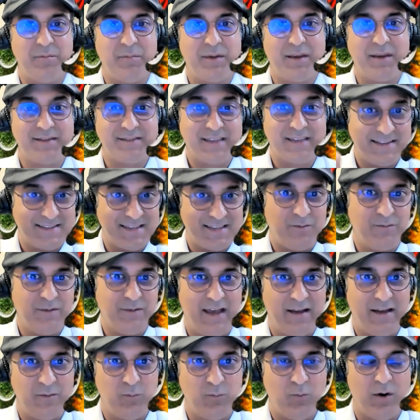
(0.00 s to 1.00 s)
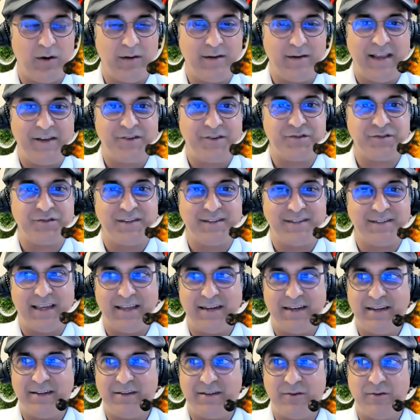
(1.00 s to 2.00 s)
because that's how not what nature's
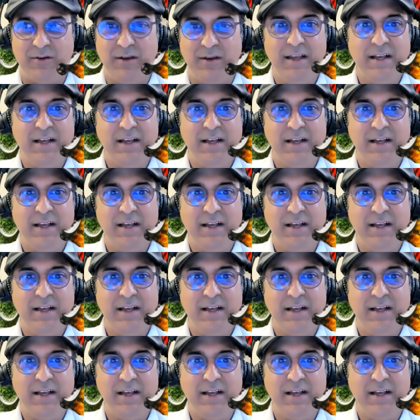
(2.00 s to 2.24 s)
intended to.